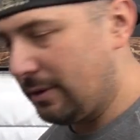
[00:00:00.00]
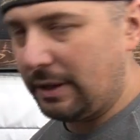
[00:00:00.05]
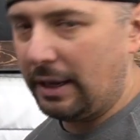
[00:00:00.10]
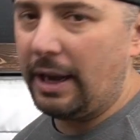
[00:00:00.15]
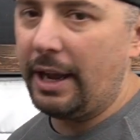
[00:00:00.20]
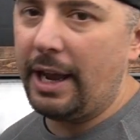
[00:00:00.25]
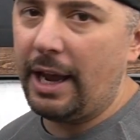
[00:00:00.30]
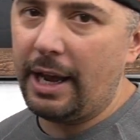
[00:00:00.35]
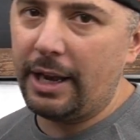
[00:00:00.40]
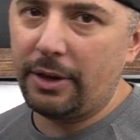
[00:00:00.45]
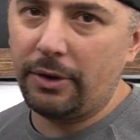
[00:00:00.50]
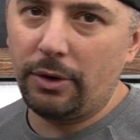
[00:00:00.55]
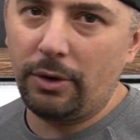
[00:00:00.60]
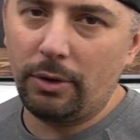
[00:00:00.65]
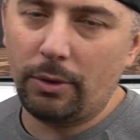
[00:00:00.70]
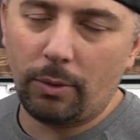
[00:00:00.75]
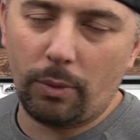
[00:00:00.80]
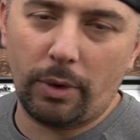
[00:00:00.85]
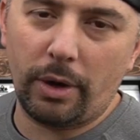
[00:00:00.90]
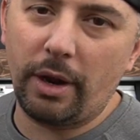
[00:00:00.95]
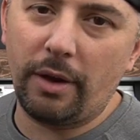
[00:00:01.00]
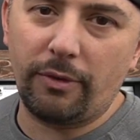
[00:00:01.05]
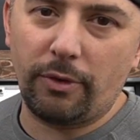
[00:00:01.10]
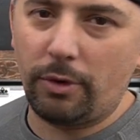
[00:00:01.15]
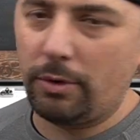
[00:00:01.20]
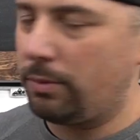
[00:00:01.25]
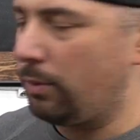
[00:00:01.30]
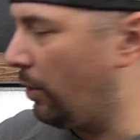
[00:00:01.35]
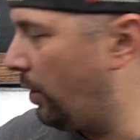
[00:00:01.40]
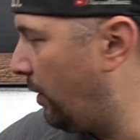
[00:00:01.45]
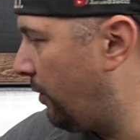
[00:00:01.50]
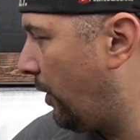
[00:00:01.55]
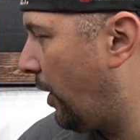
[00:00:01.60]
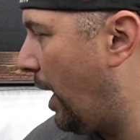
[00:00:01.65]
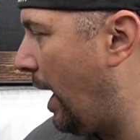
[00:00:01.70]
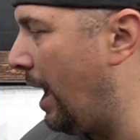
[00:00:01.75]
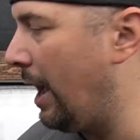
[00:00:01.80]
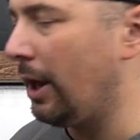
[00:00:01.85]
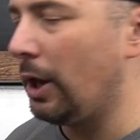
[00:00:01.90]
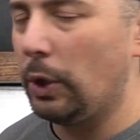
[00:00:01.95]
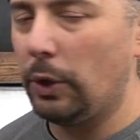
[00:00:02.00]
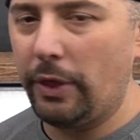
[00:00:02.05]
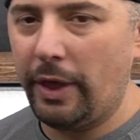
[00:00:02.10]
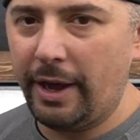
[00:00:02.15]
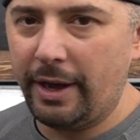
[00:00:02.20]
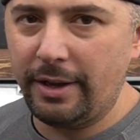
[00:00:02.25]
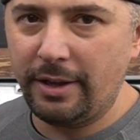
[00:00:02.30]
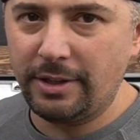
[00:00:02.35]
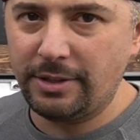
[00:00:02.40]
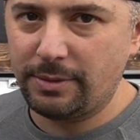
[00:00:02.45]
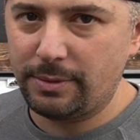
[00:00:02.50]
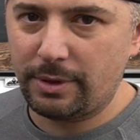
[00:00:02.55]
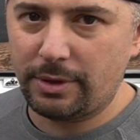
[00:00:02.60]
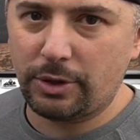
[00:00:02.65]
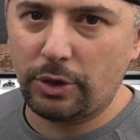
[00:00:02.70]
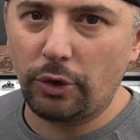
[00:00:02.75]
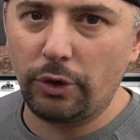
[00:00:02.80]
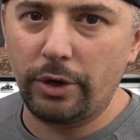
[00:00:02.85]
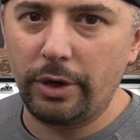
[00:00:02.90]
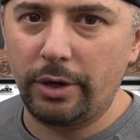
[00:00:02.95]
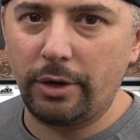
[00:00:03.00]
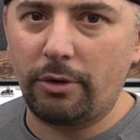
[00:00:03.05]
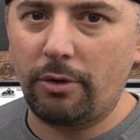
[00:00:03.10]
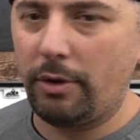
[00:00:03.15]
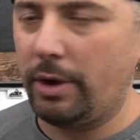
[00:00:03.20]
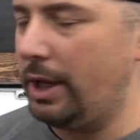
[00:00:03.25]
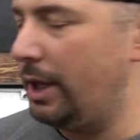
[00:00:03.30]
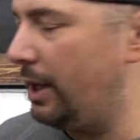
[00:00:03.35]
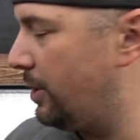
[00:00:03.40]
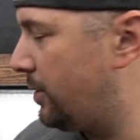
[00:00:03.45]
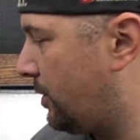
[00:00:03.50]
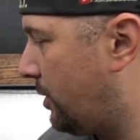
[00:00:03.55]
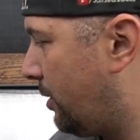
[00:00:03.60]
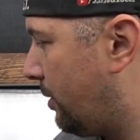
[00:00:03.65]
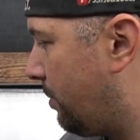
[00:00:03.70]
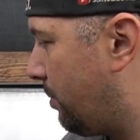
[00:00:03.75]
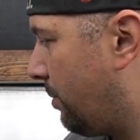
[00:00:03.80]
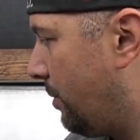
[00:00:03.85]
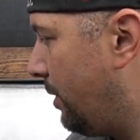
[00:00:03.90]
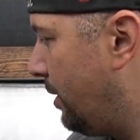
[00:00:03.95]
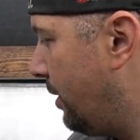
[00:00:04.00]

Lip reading: diagonal, or whatever angle that is, 30 degrees or